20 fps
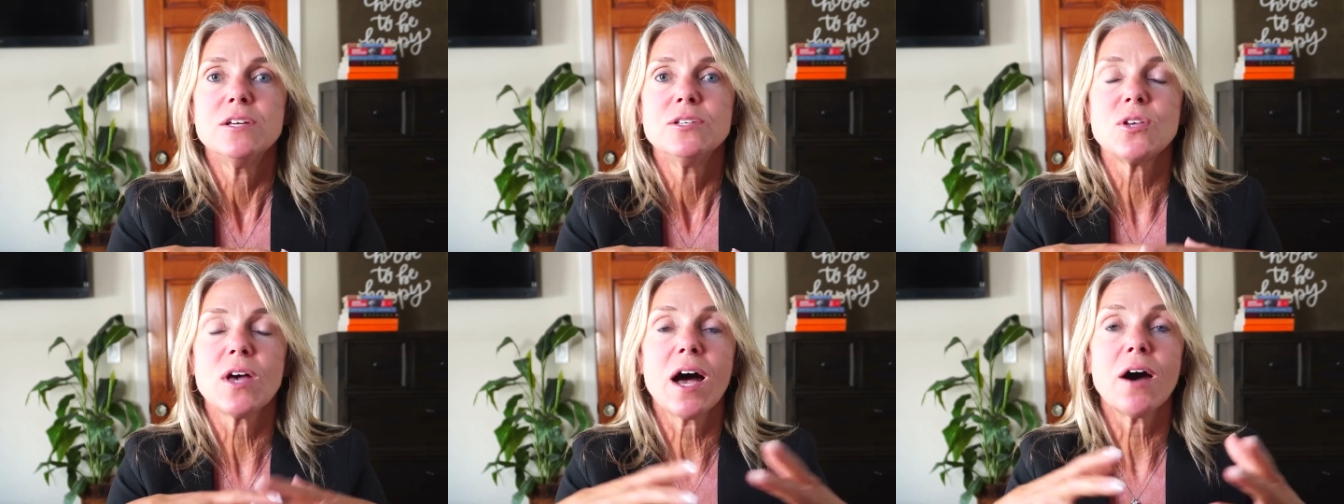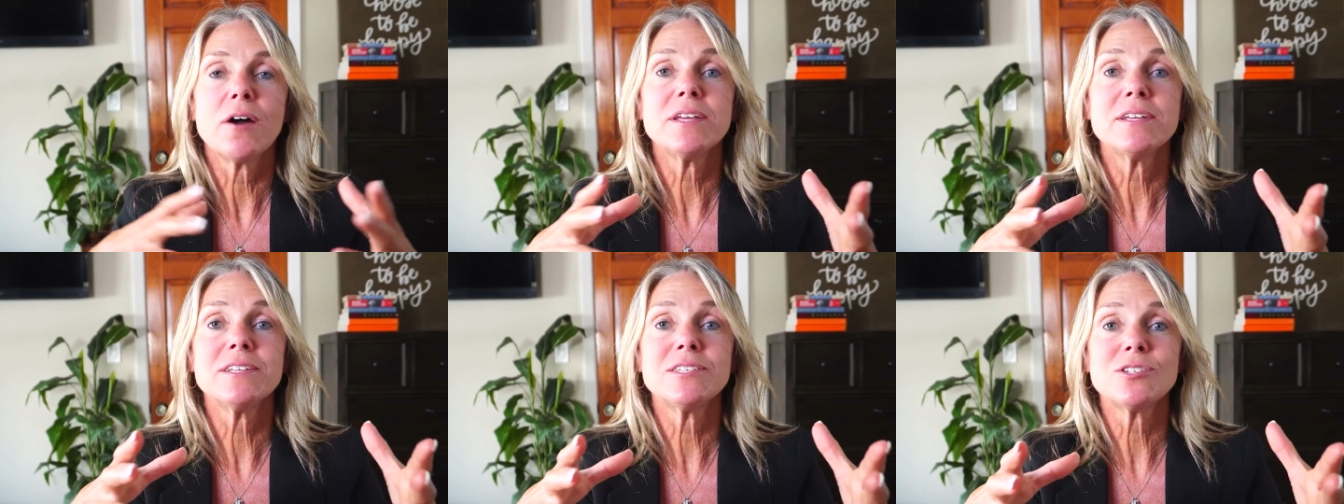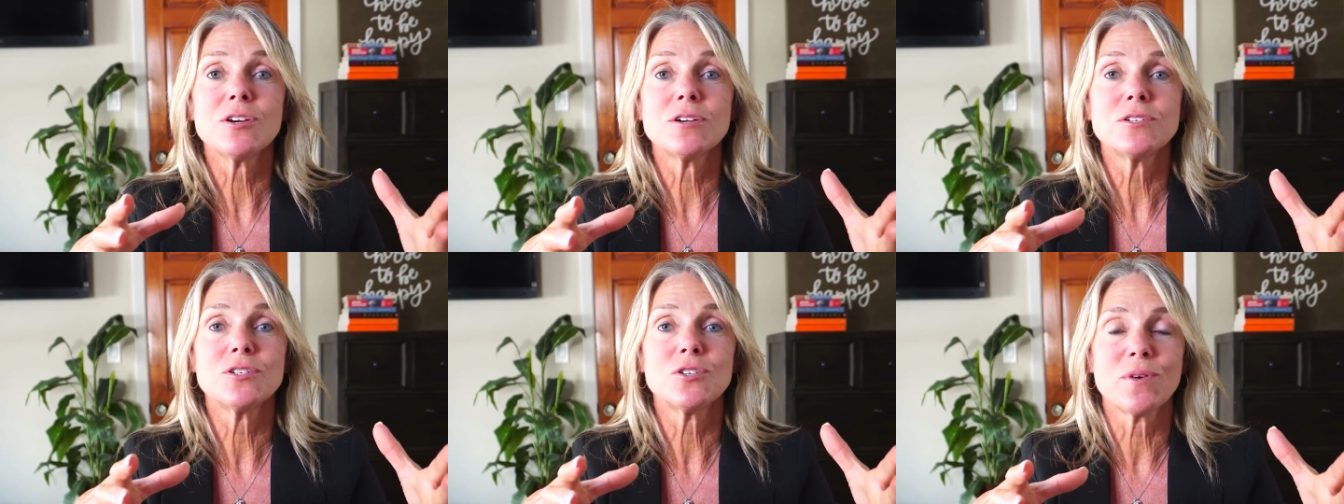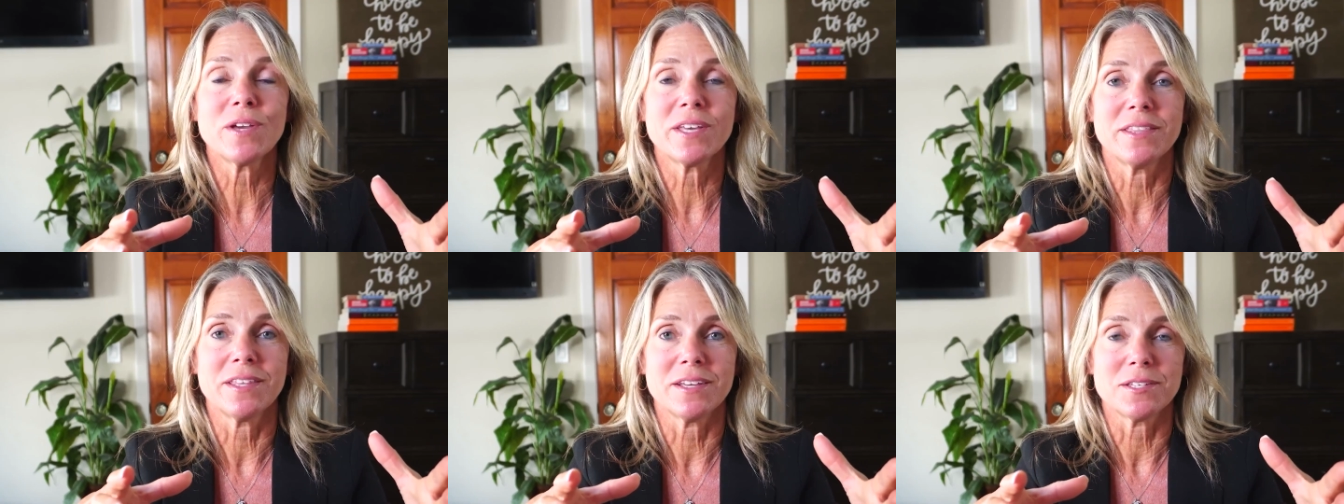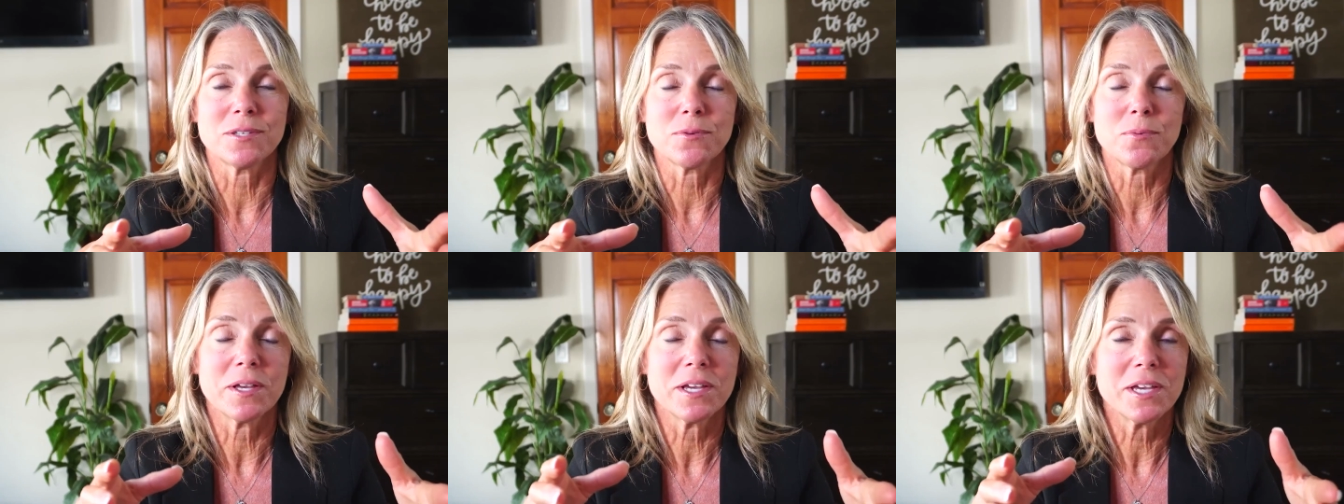how do you start doing
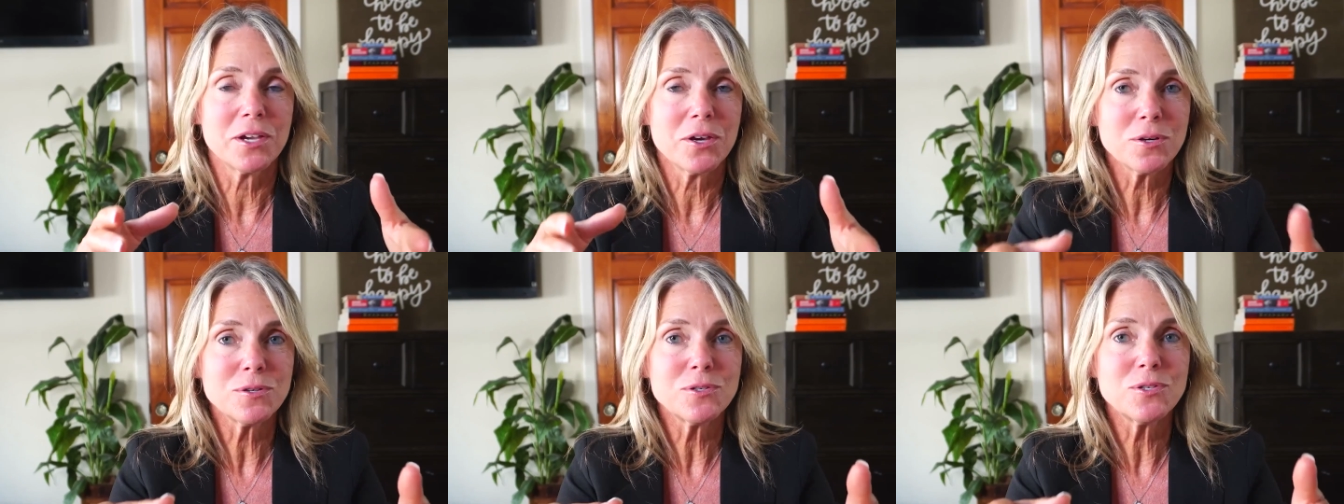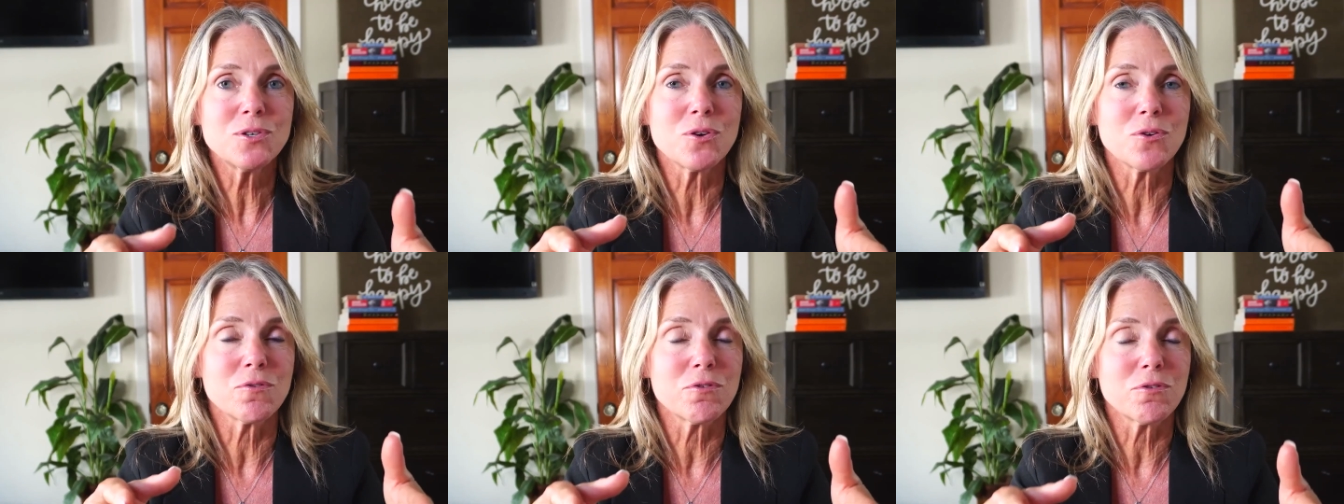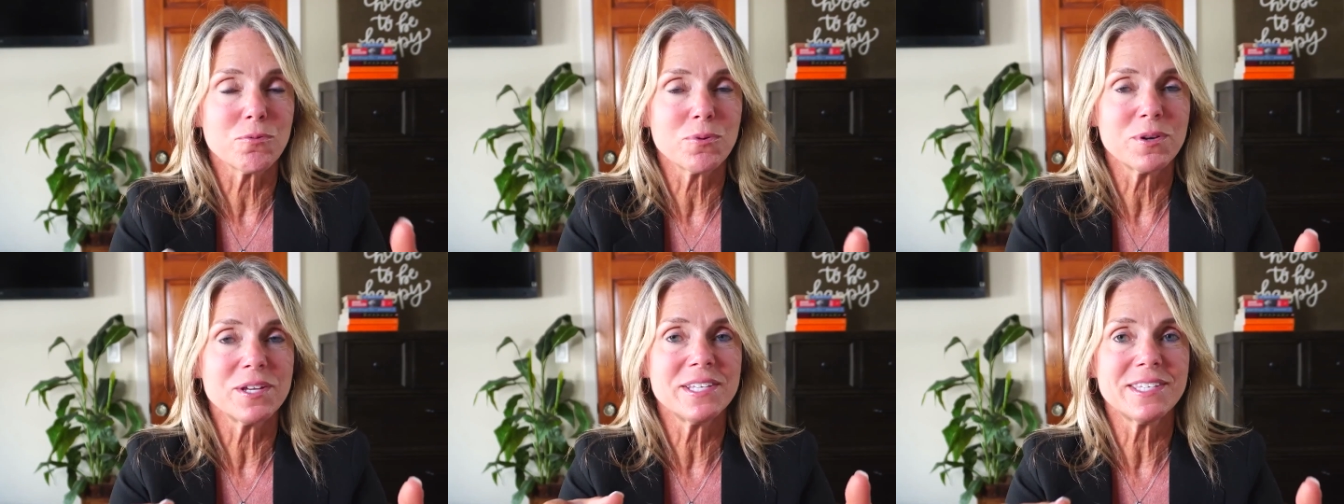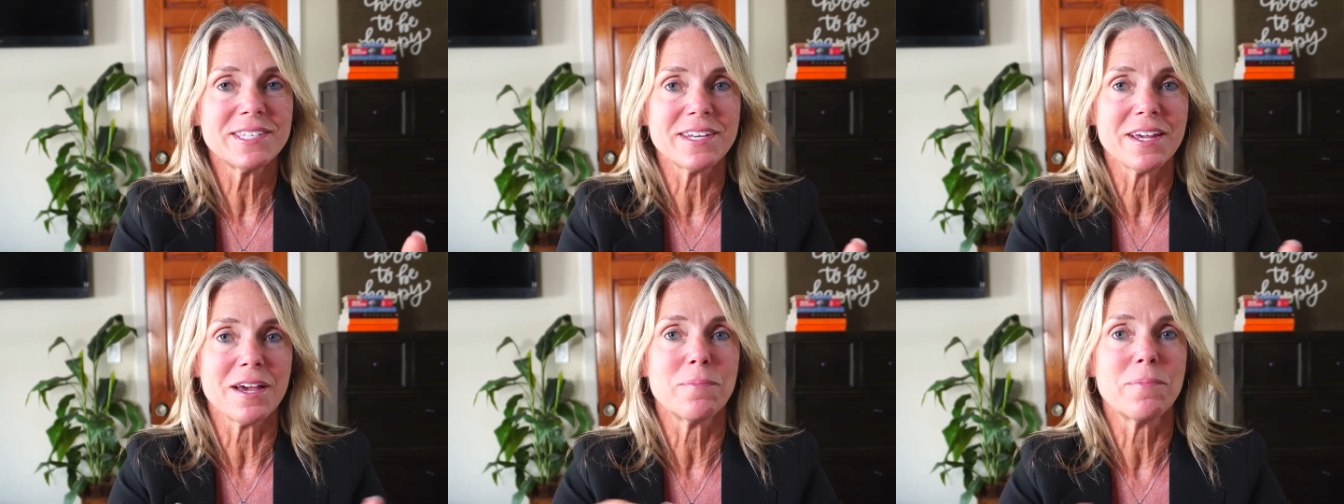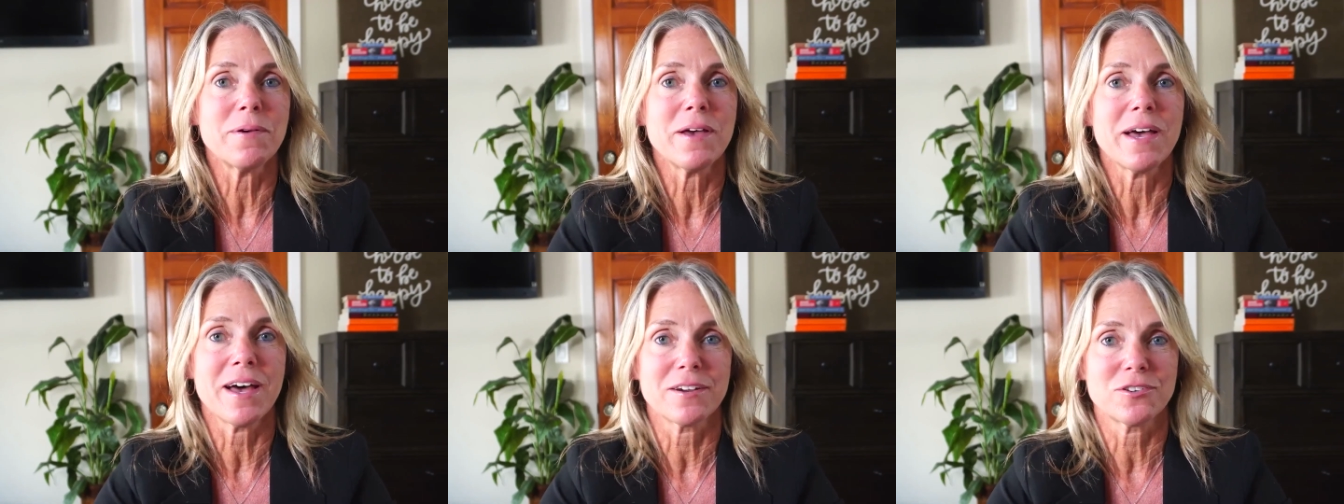this? Well, here's your
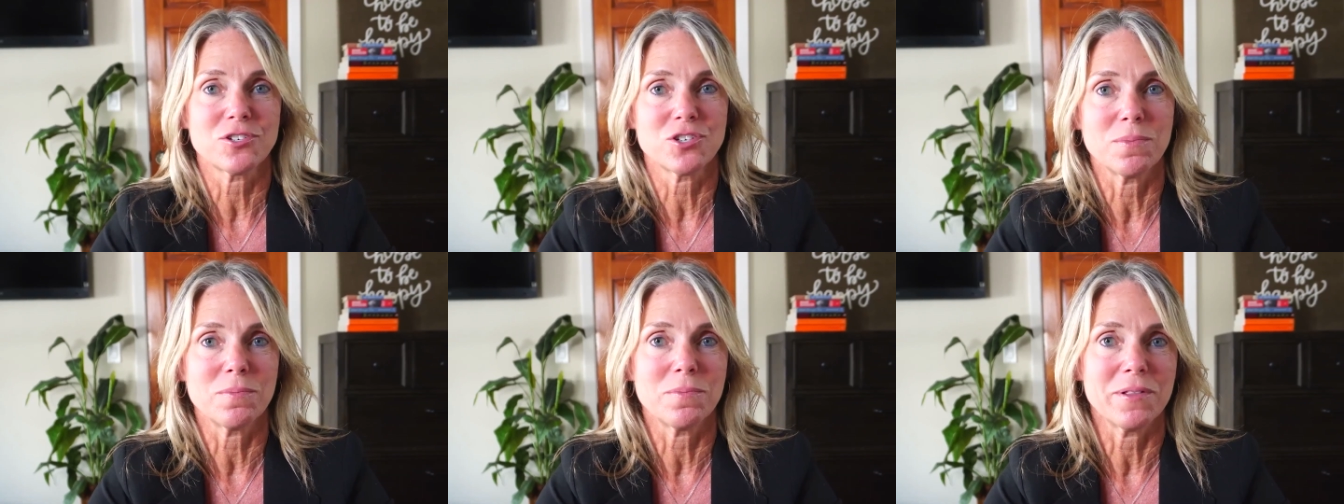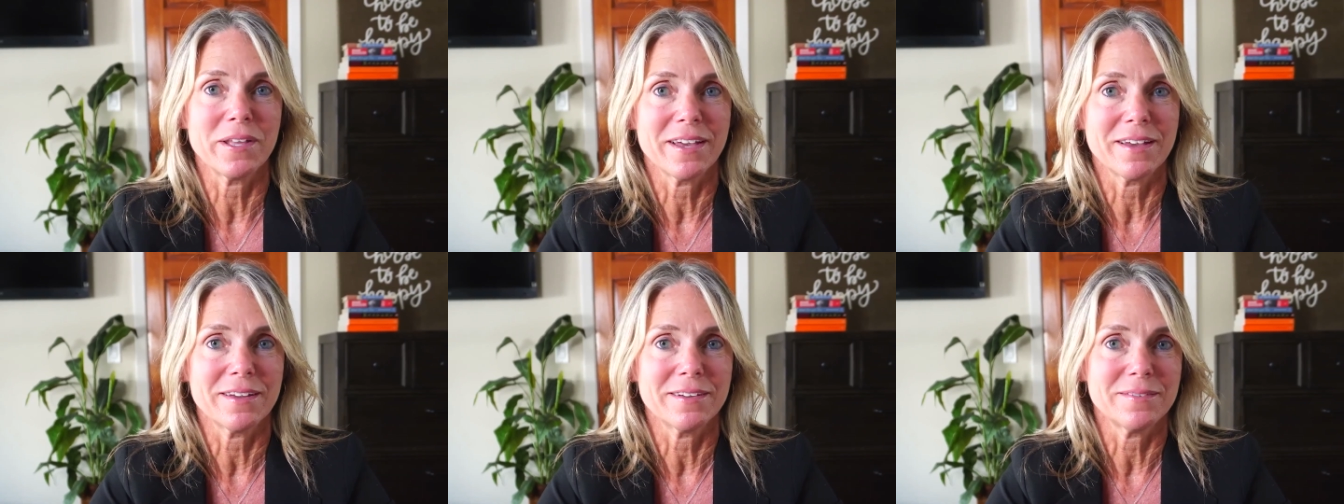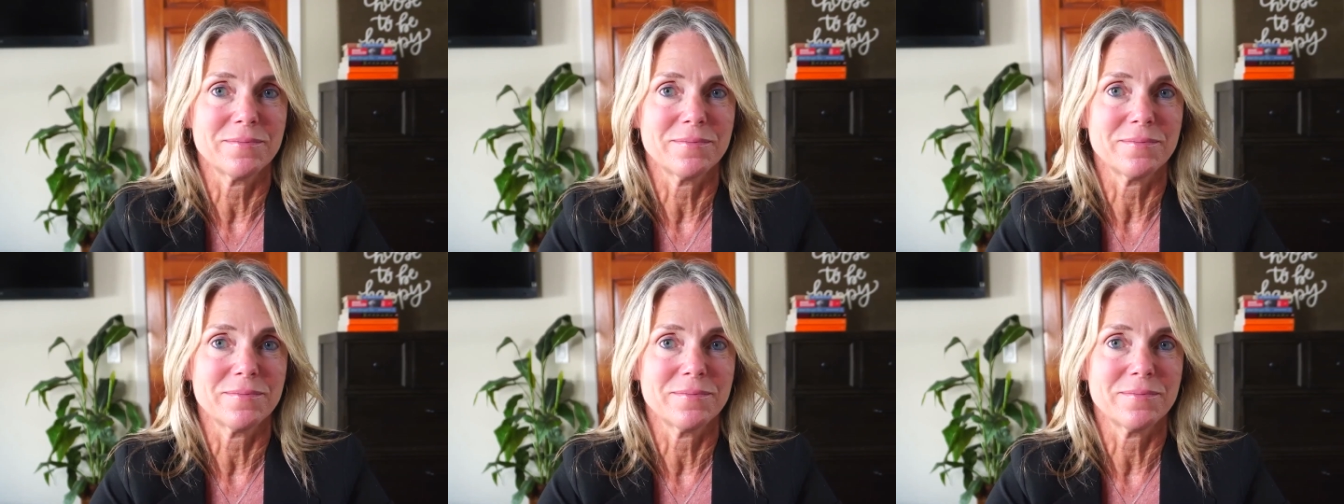3-step action plan.